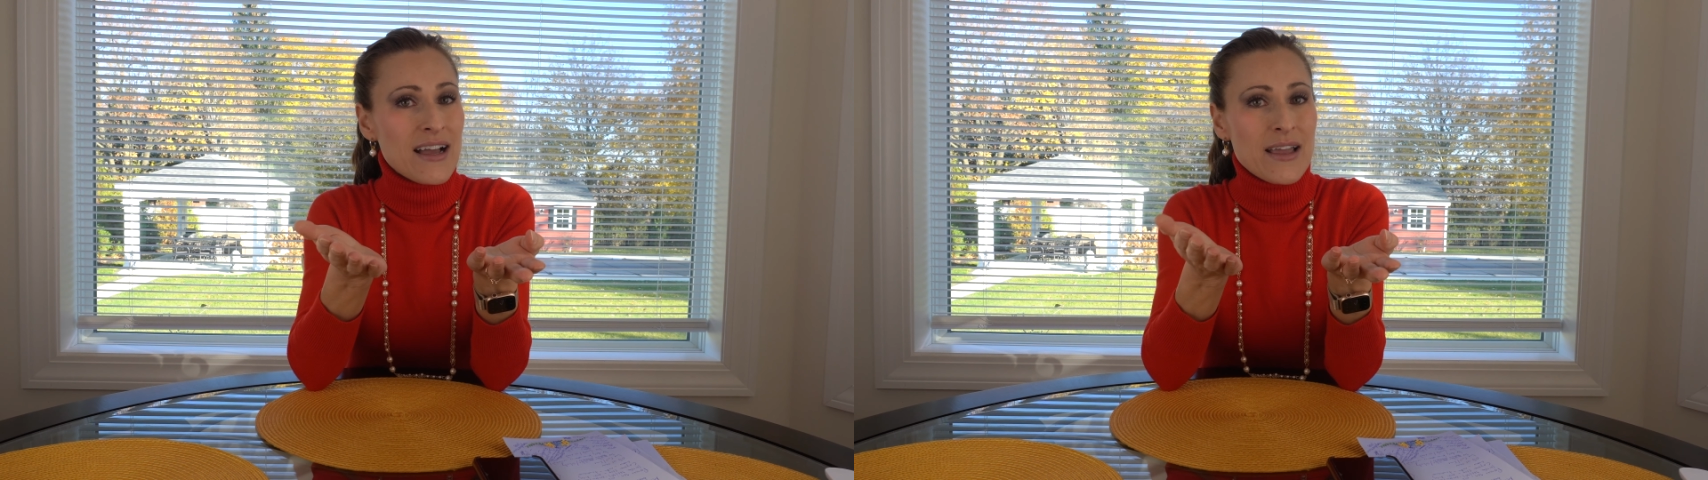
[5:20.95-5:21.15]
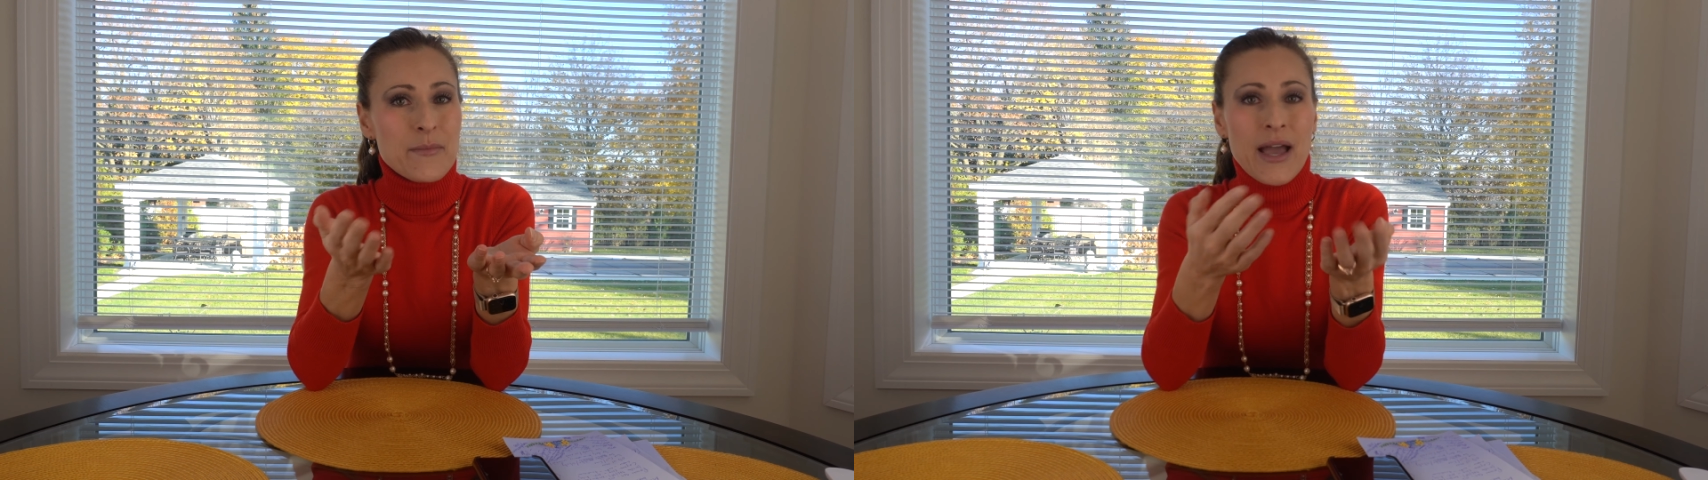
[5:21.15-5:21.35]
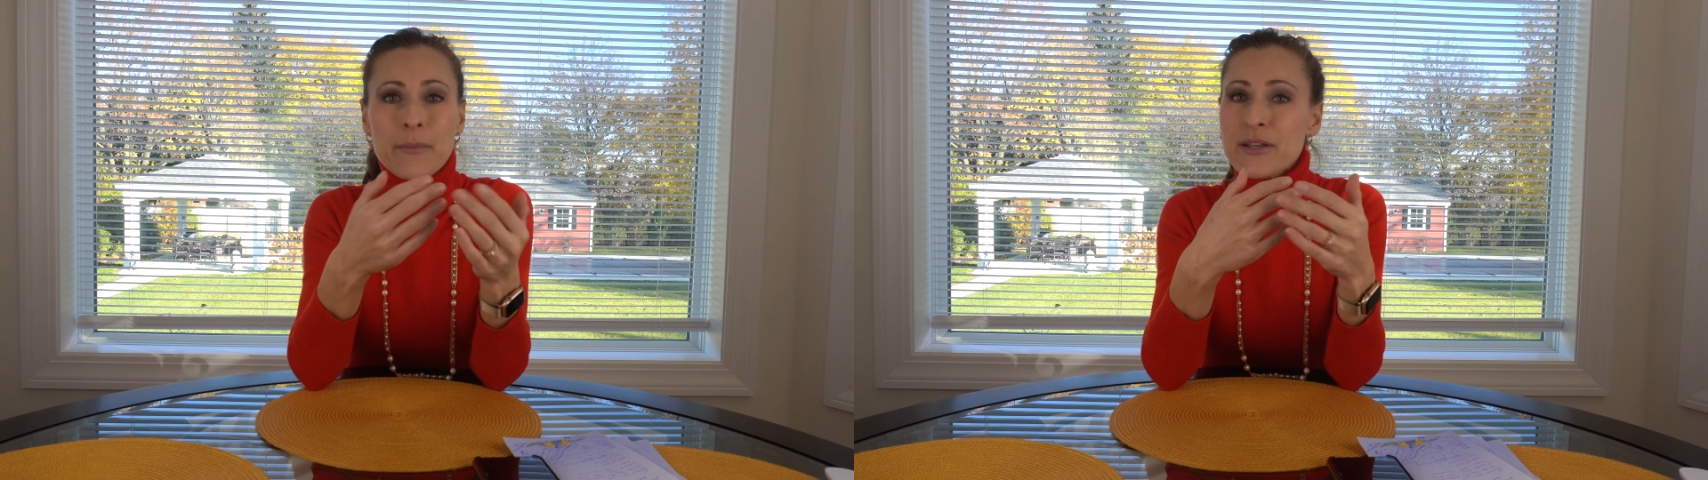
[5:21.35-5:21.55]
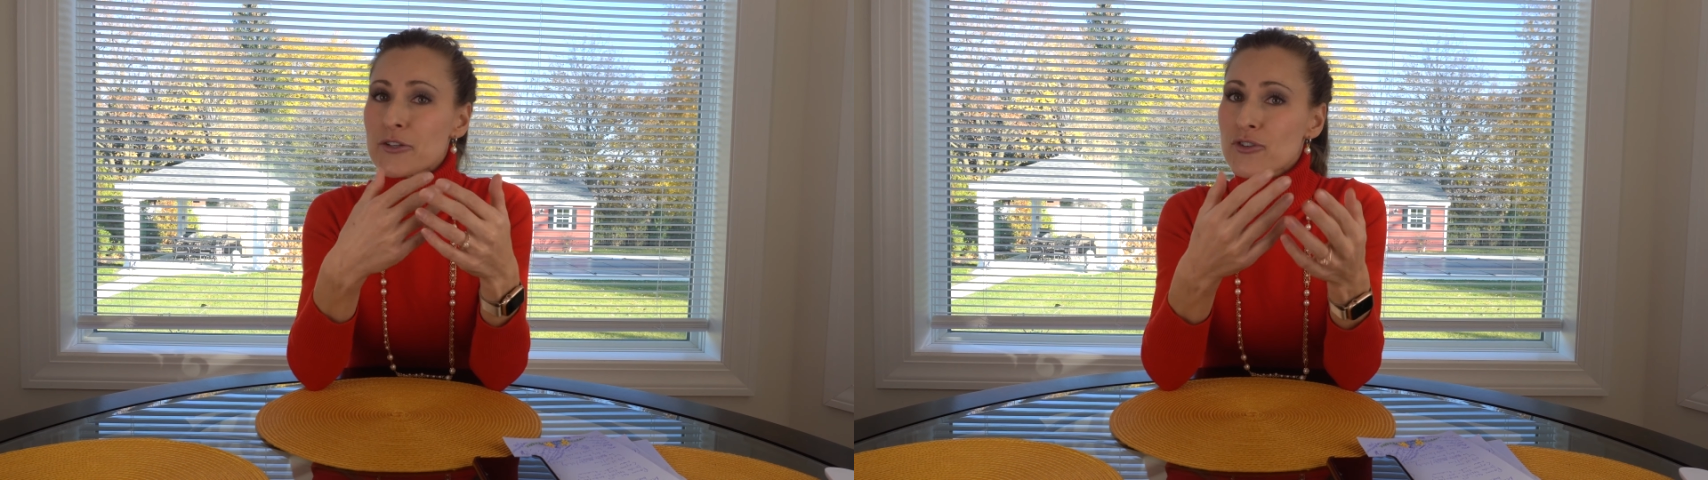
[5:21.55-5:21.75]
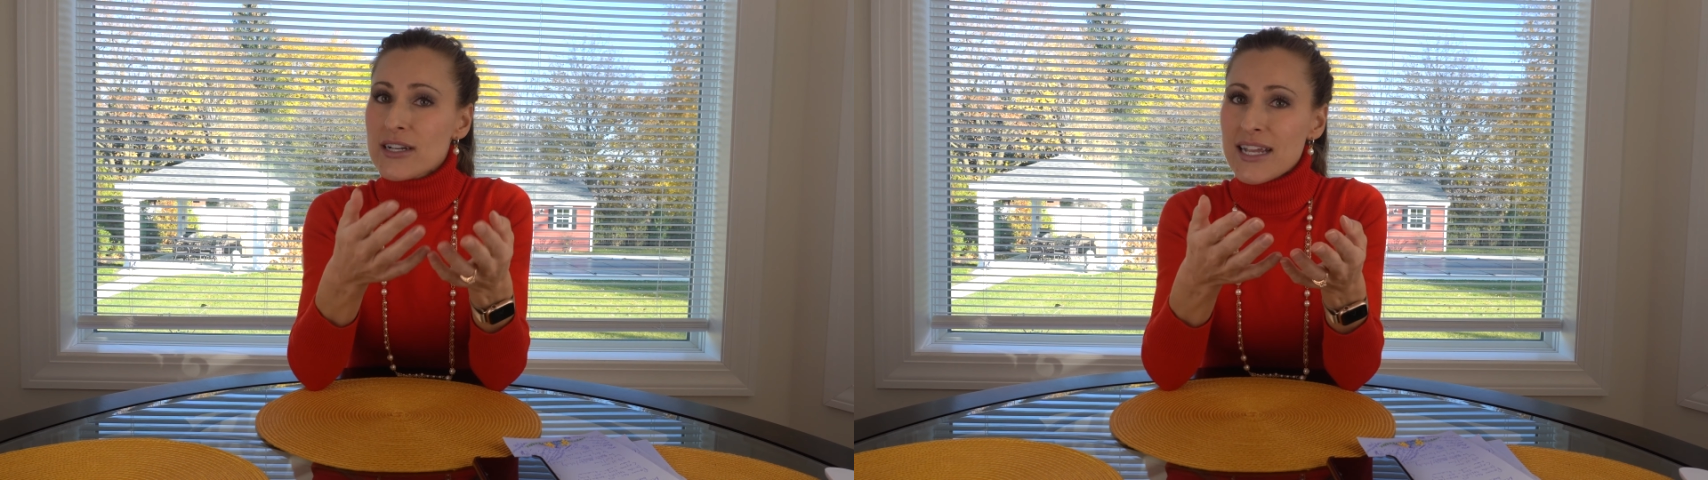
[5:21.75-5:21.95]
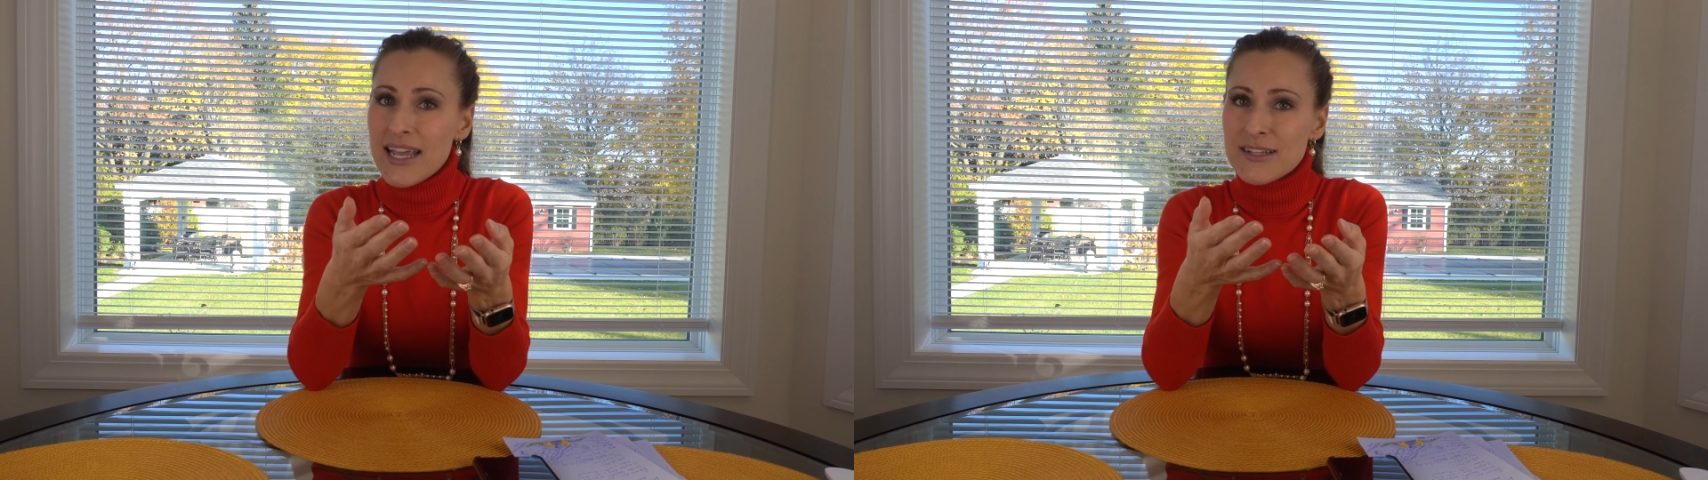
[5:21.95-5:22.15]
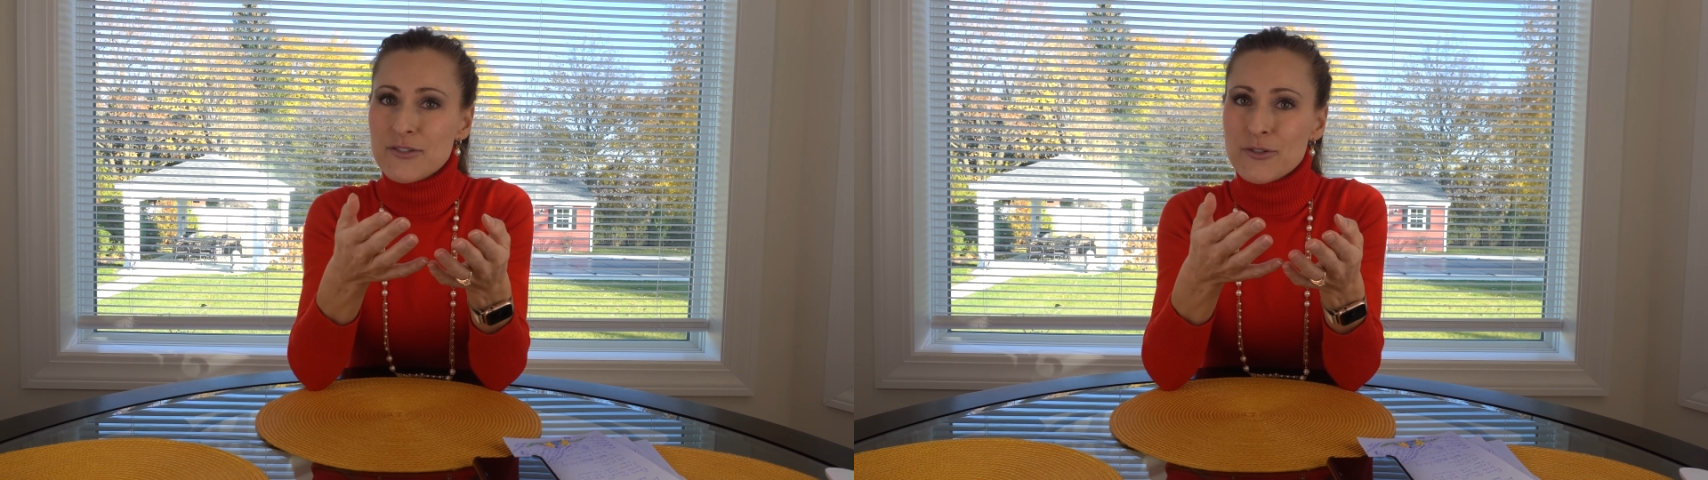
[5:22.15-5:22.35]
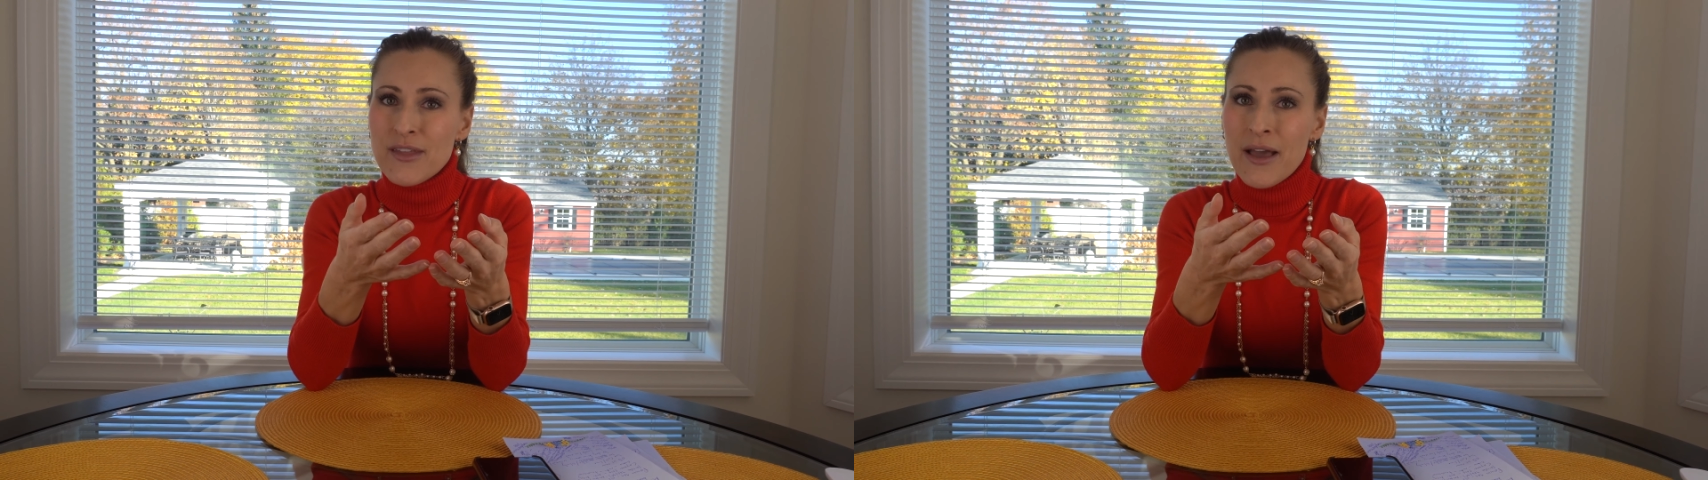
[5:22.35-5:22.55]
I'm happy to try to
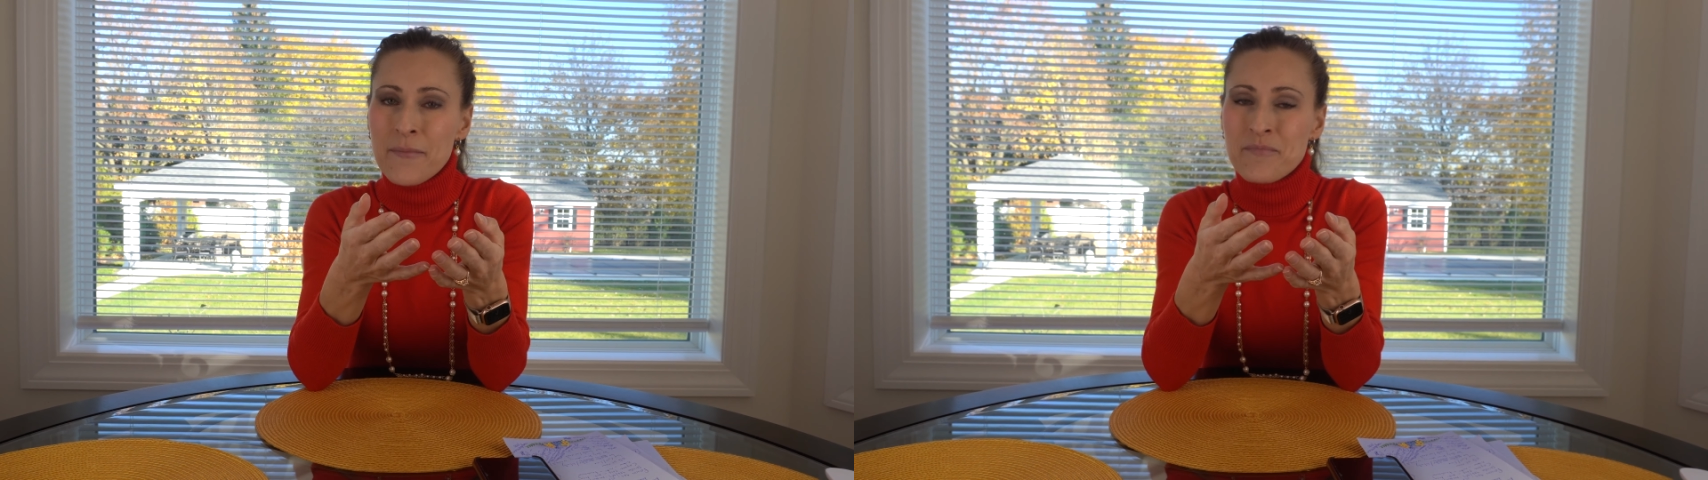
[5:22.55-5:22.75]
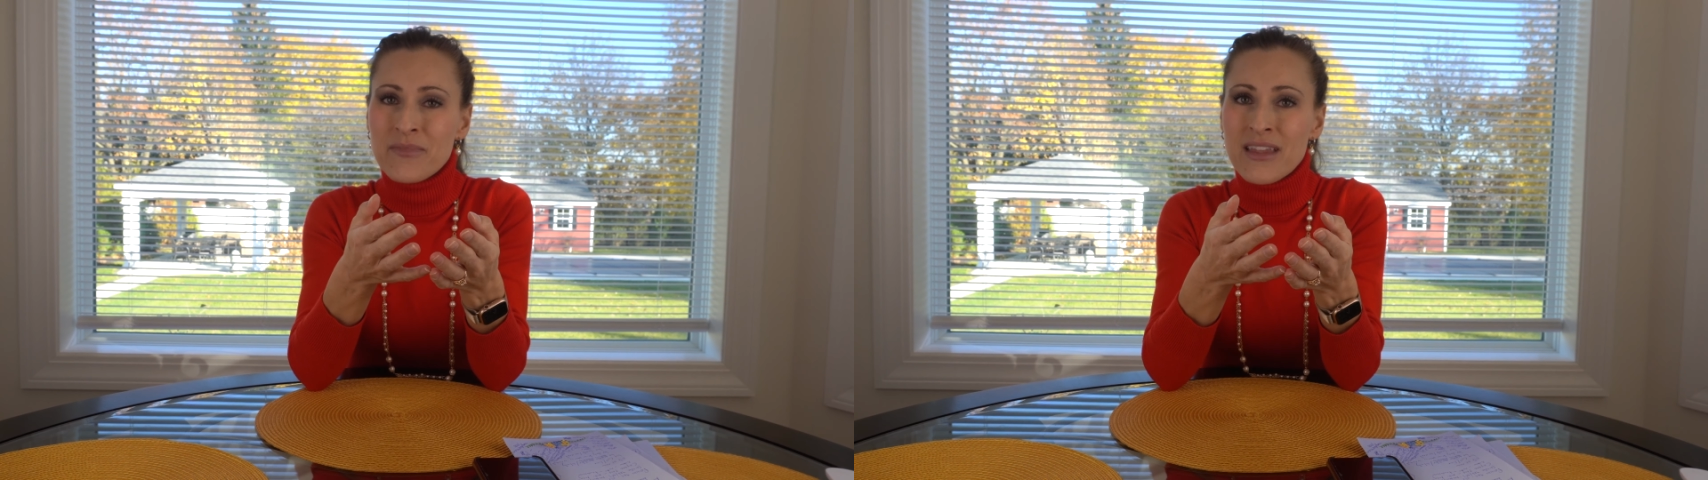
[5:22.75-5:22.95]
answer them.